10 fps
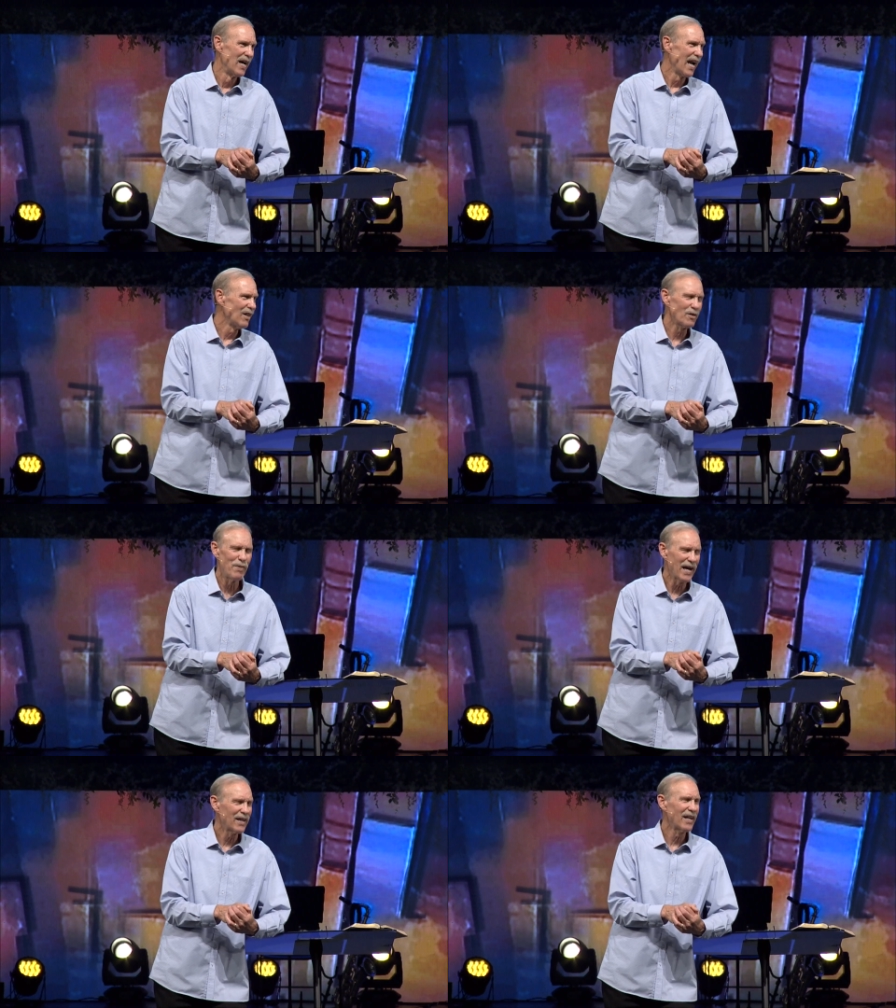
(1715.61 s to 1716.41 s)
And I
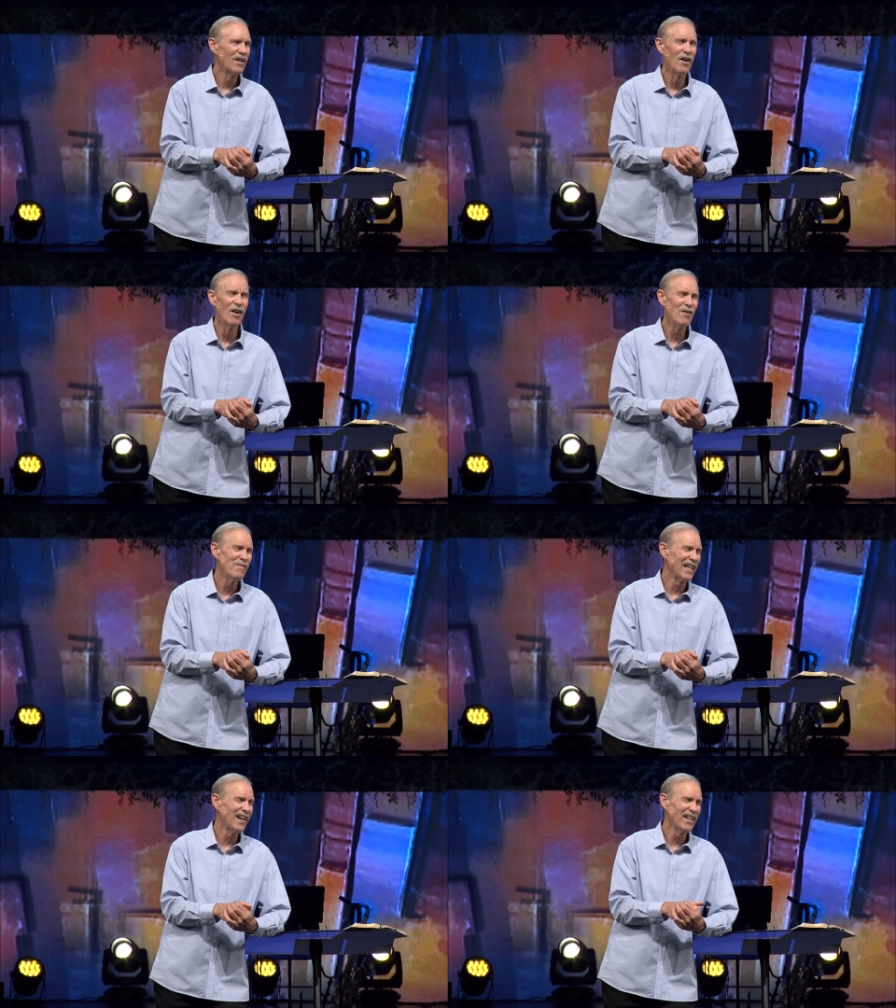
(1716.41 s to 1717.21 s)
look back and I go, oh
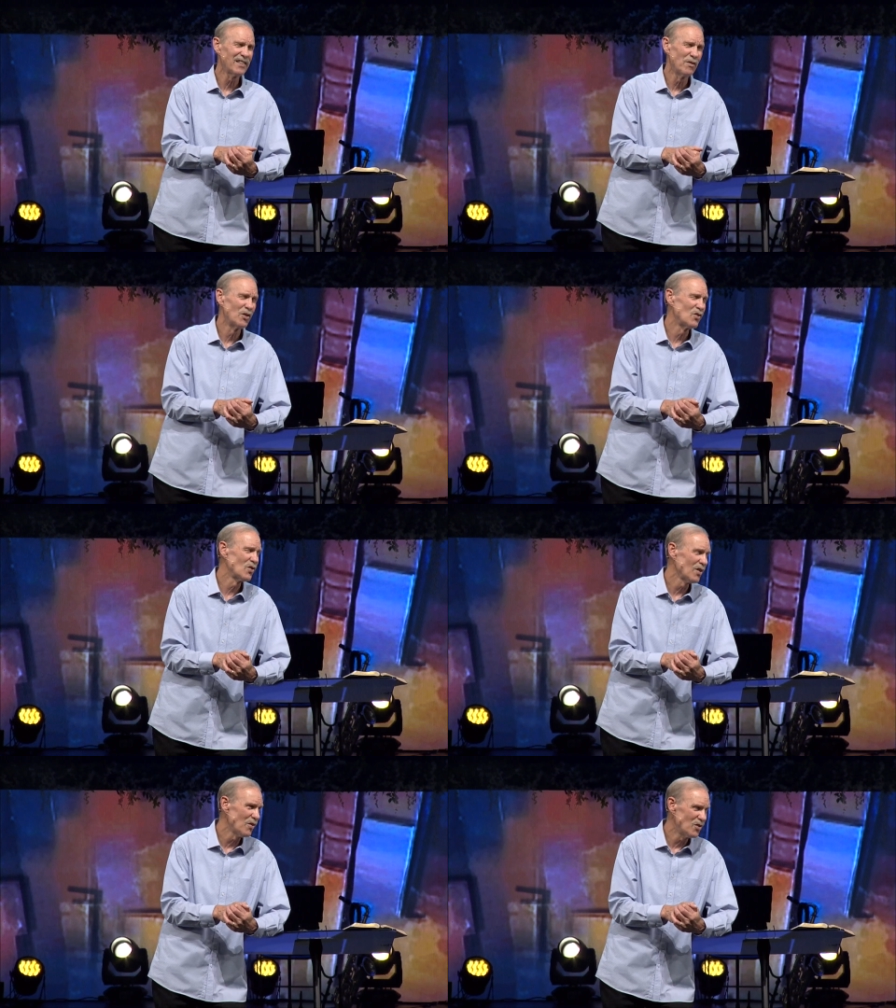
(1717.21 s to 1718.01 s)
my gosh, I was
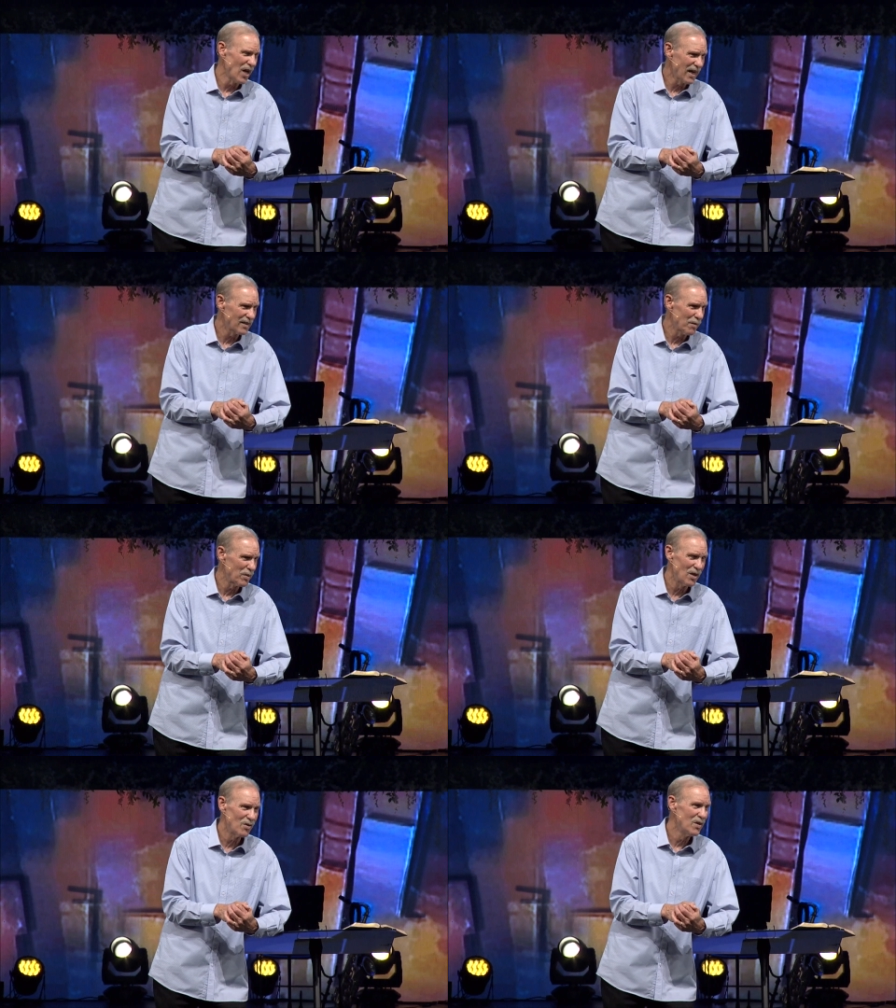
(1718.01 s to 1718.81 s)
so jacked
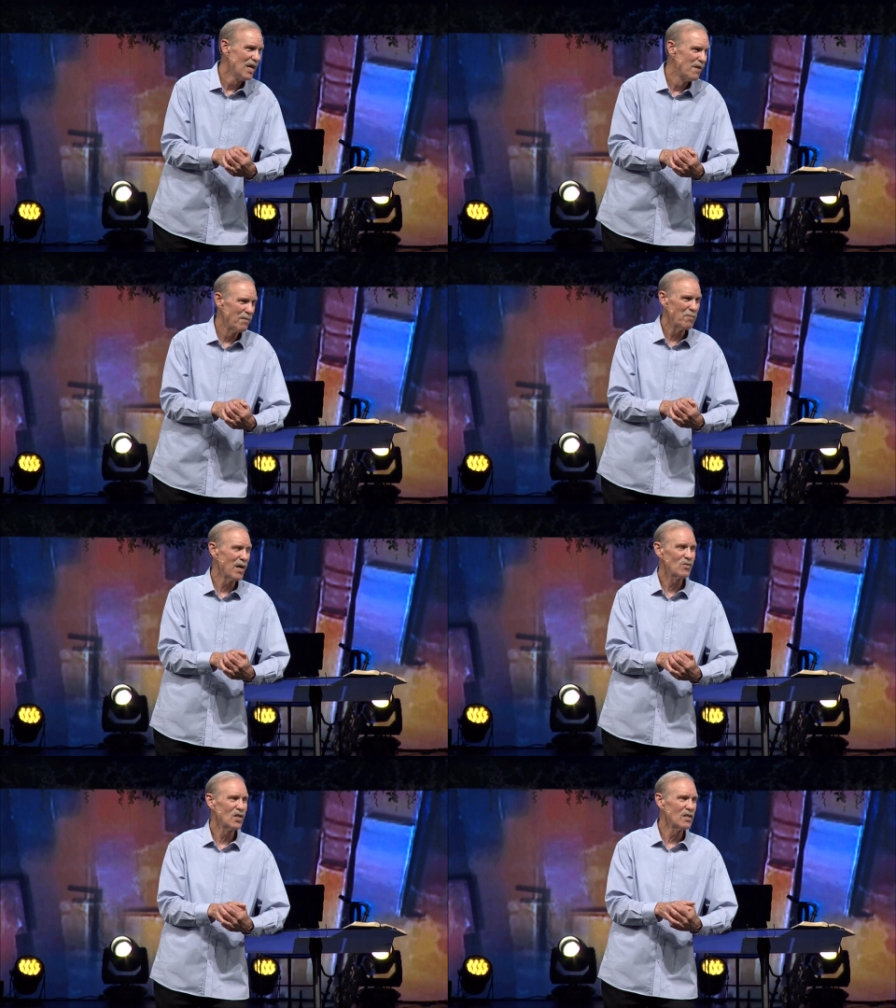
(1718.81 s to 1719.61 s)
up. And you know, my
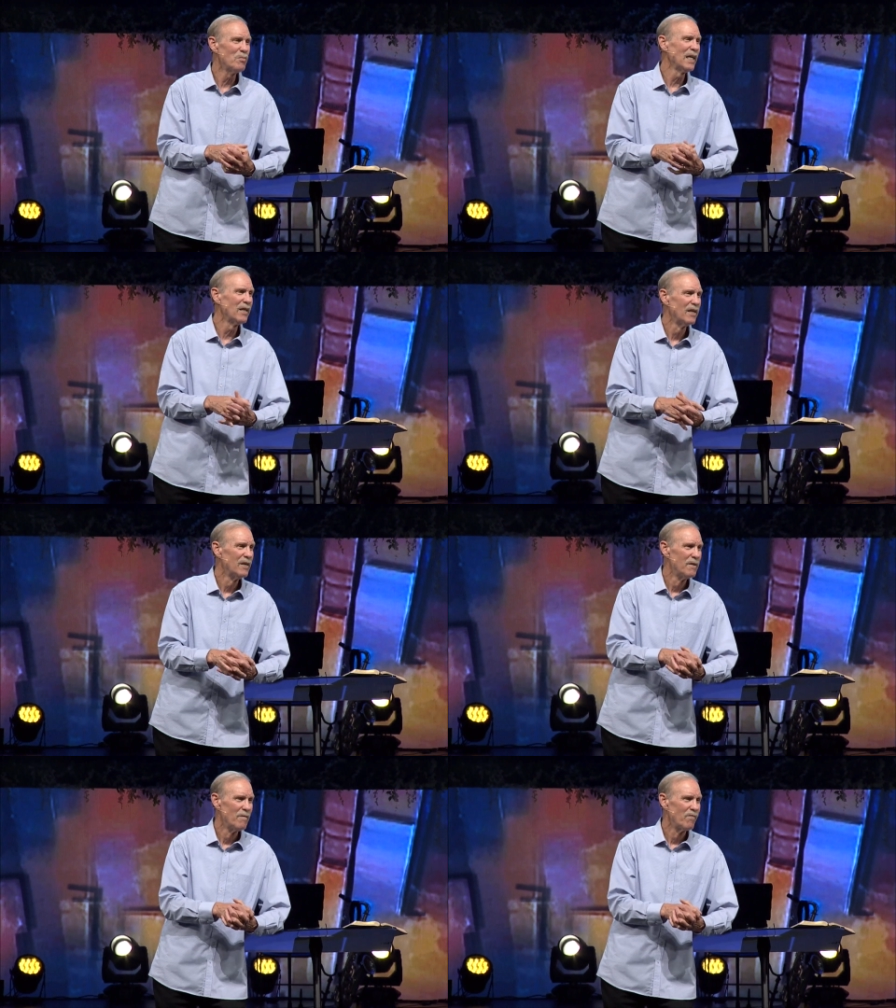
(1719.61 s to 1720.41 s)
mom said to me,
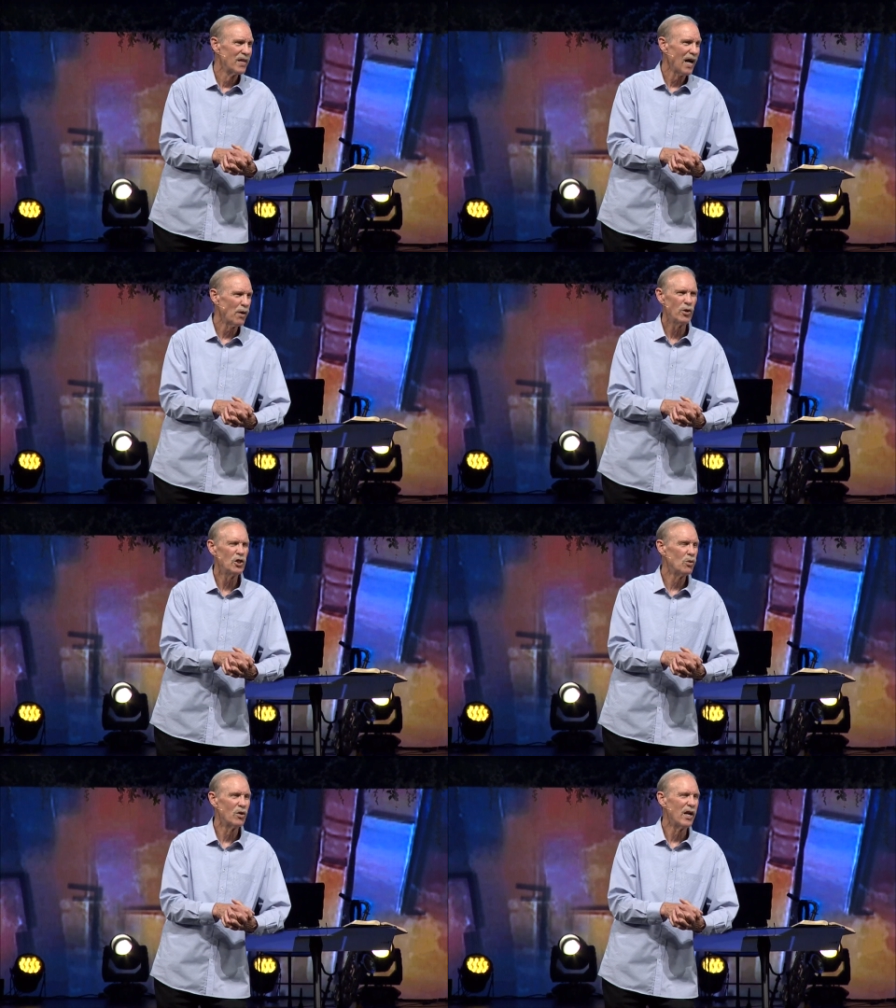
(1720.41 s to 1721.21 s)
I
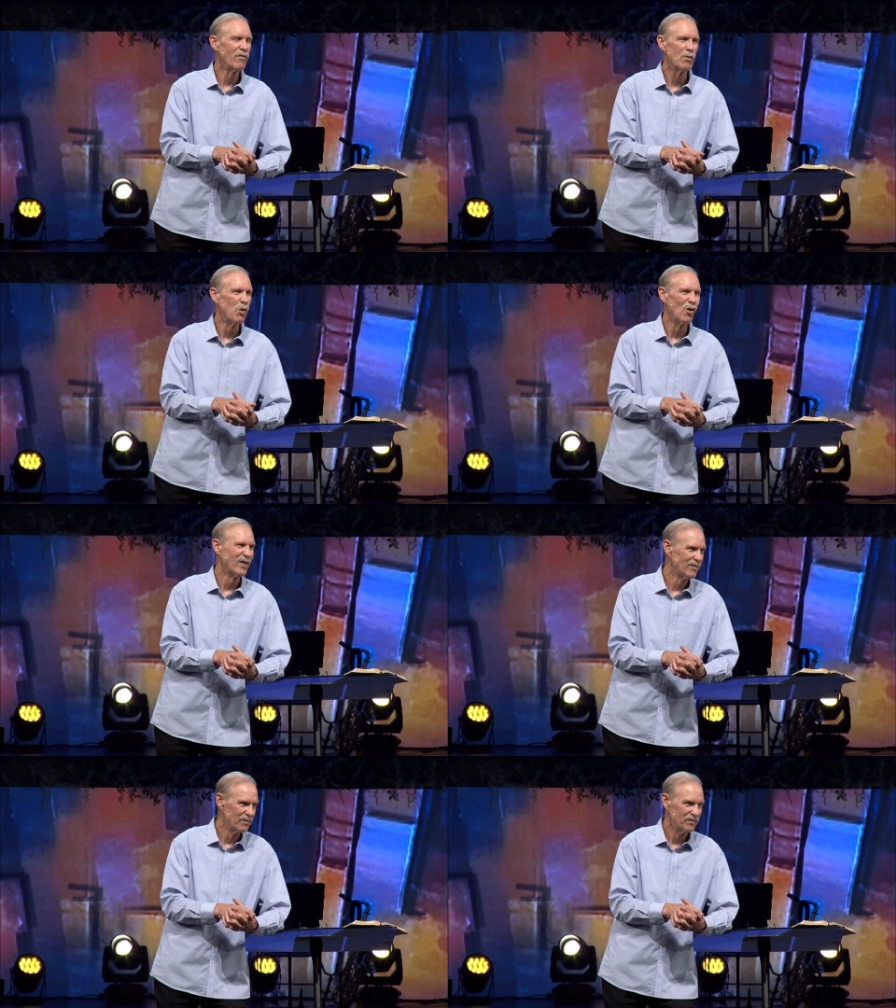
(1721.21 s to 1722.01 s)
wish you were never born.